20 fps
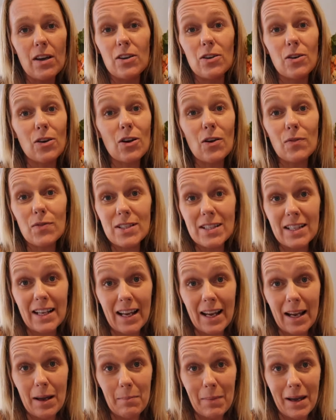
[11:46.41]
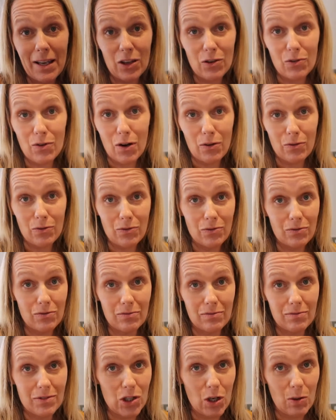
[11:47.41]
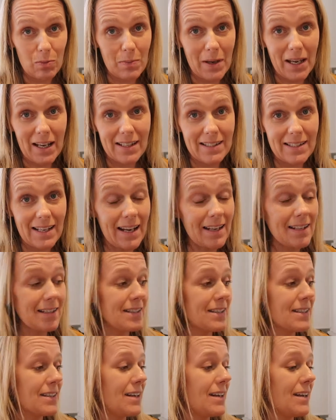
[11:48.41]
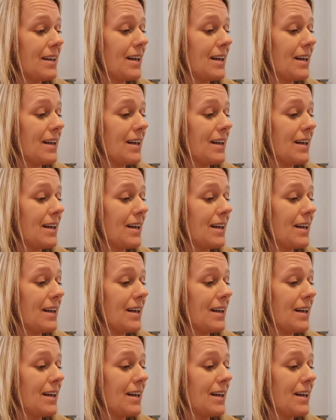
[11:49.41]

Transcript: You can obviously make your own soup mix and